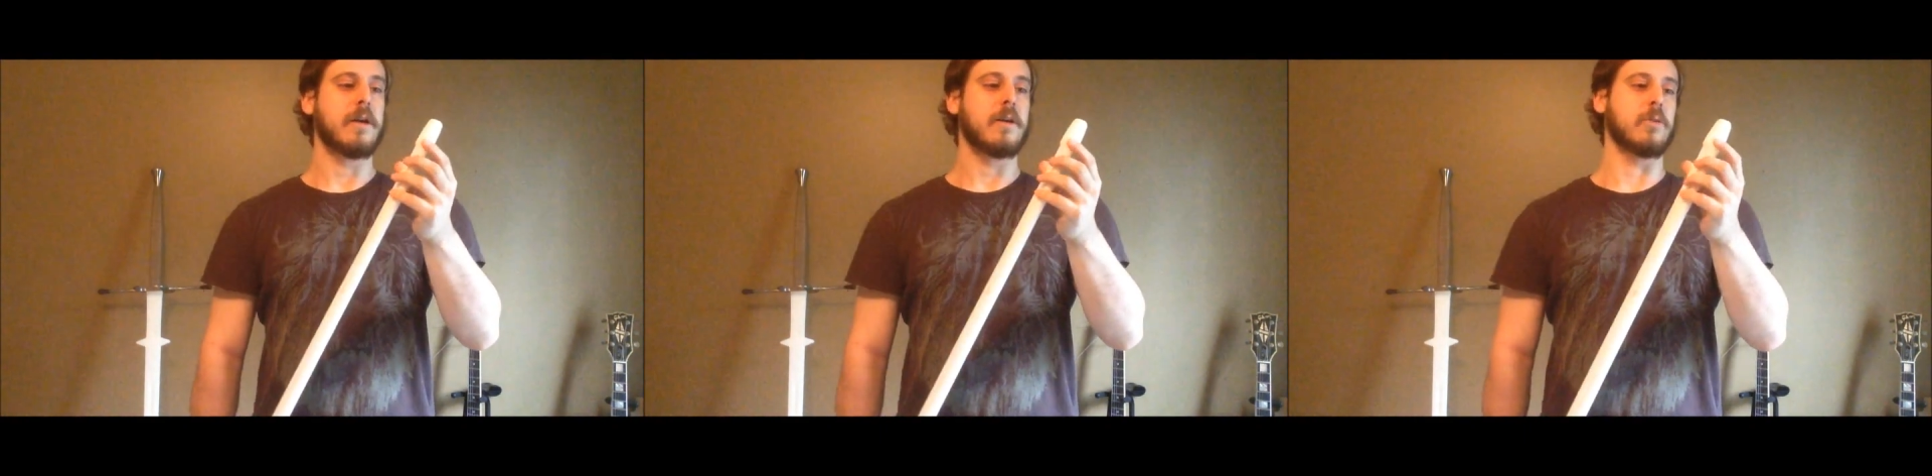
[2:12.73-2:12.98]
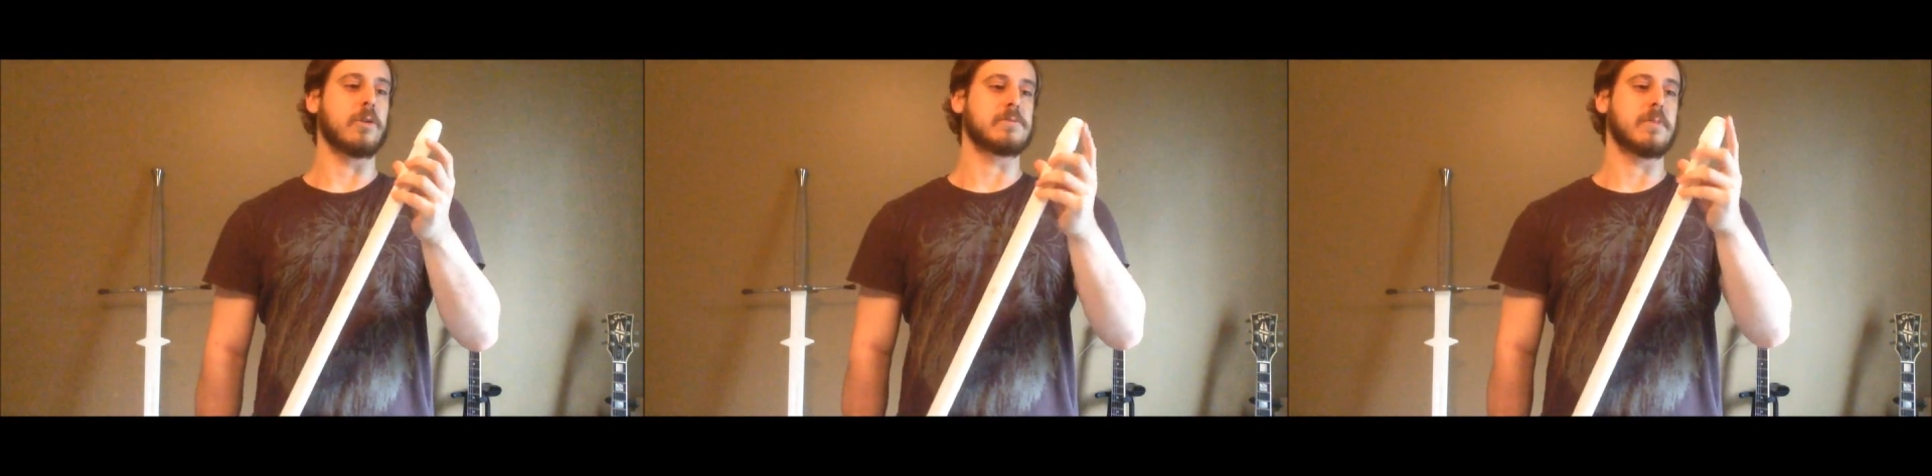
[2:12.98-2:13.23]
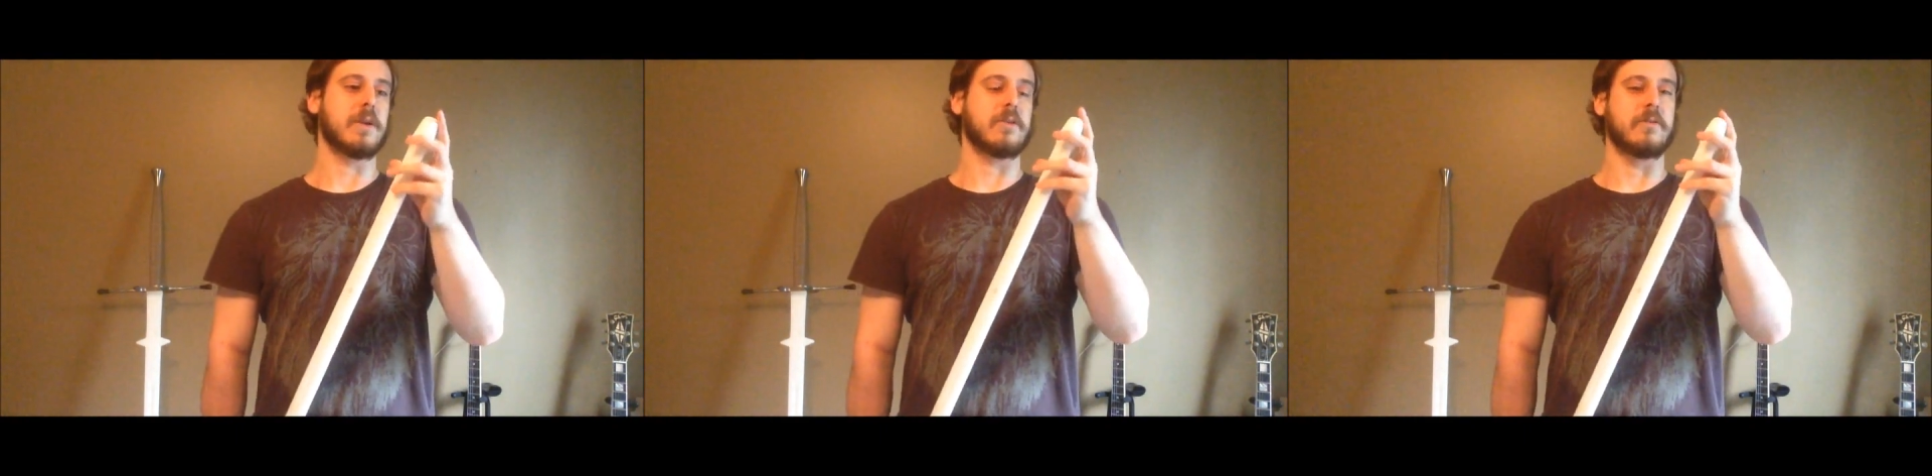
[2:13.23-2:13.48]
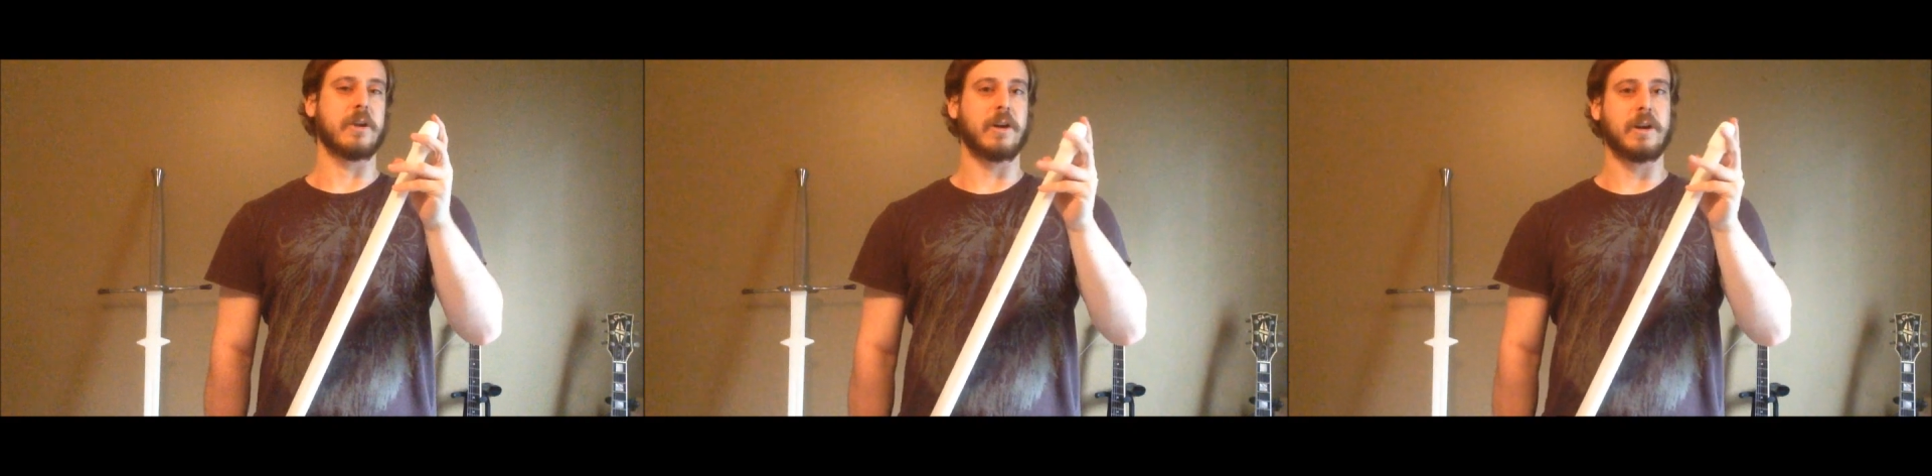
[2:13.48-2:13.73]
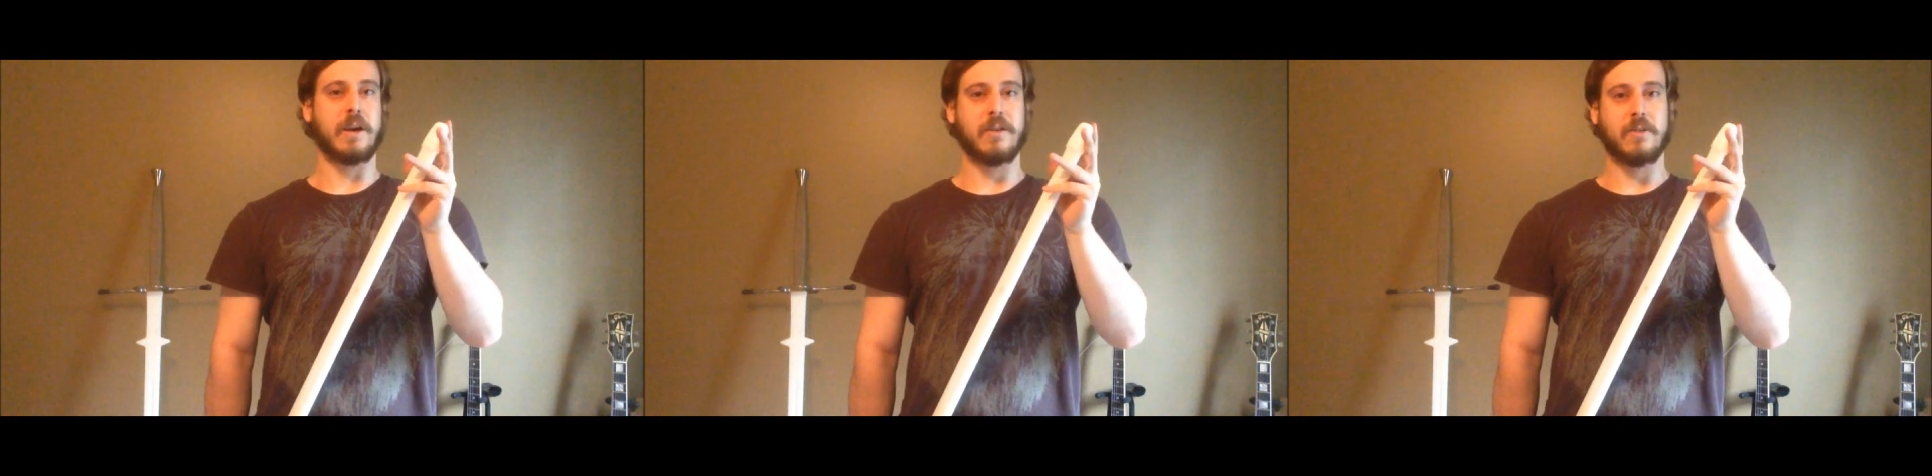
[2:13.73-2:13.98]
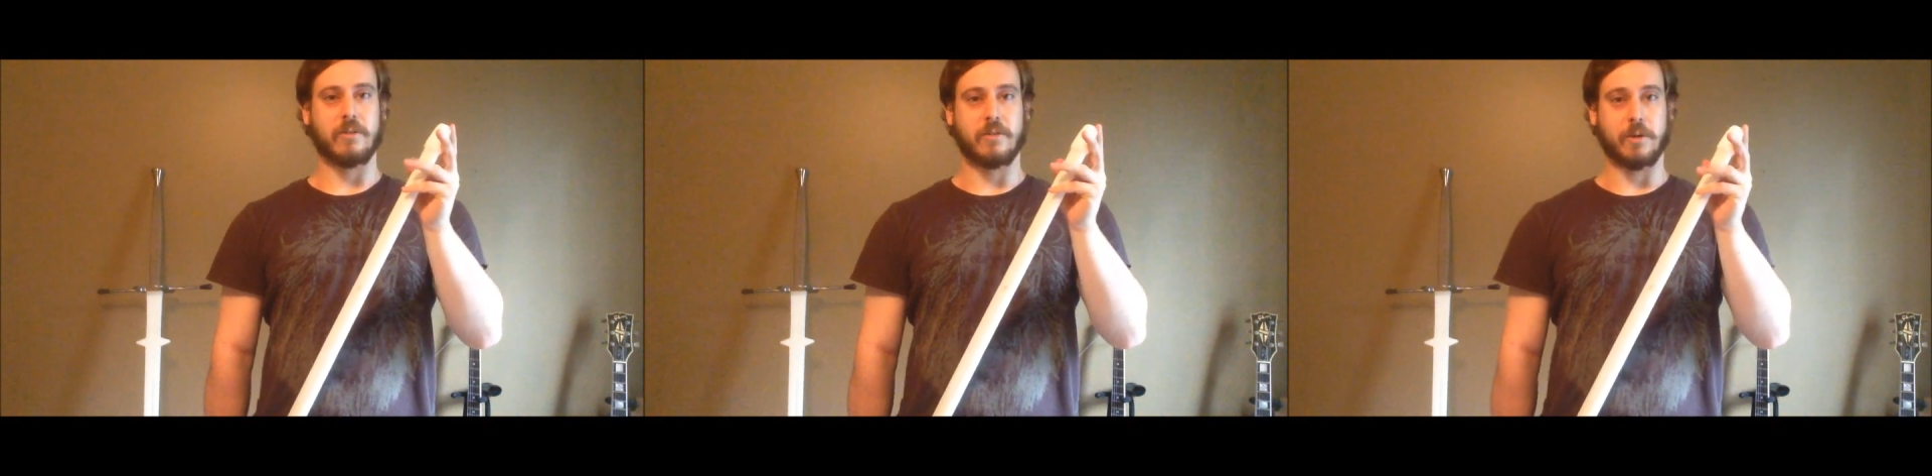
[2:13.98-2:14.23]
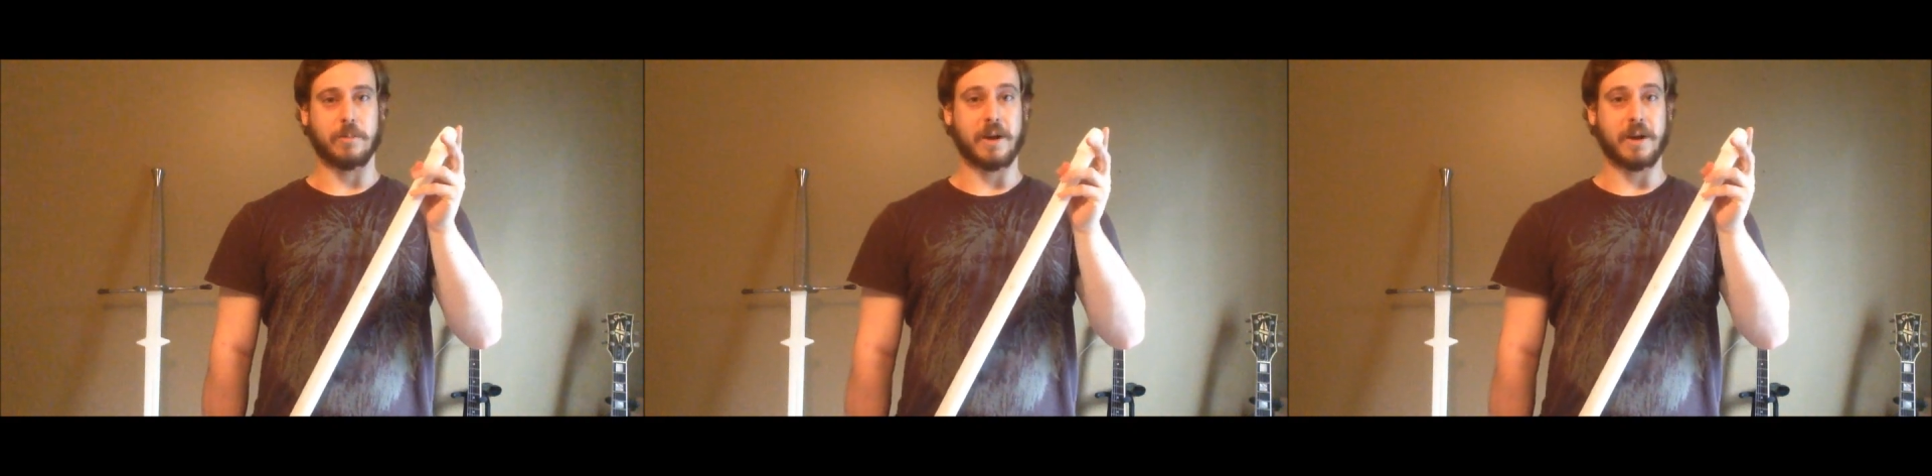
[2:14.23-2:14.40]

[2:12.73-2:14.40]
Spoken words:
which makes it very nice if you're